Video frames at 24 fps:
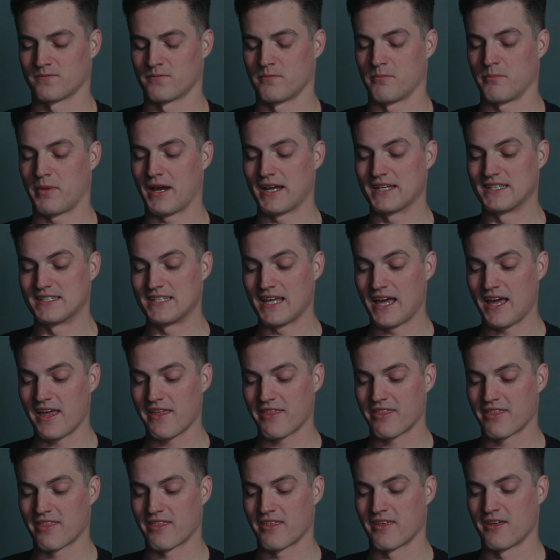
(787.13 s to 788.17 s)
By
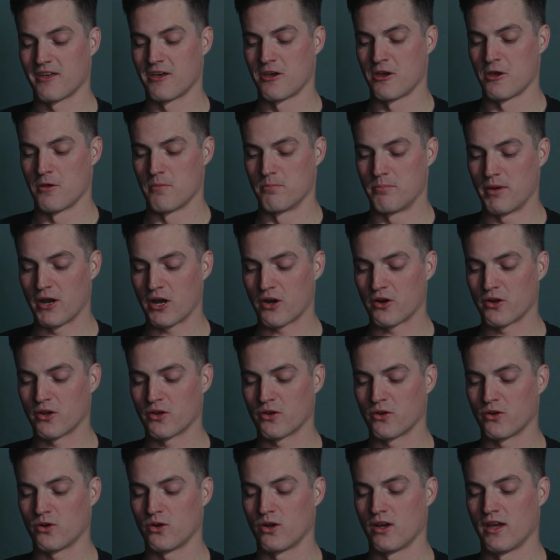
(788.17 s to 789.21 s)
death,
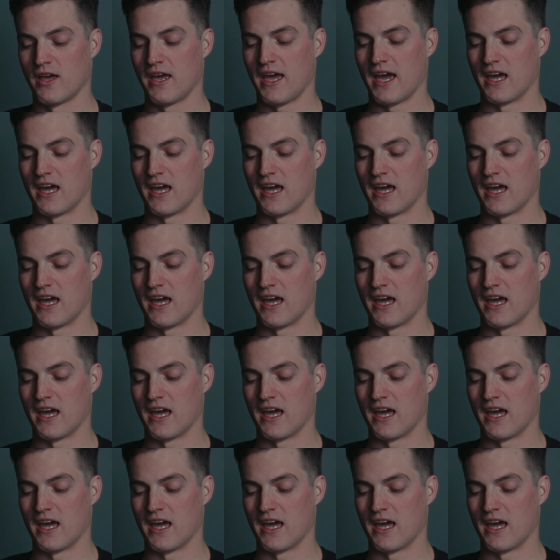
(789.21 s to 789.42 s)
burial,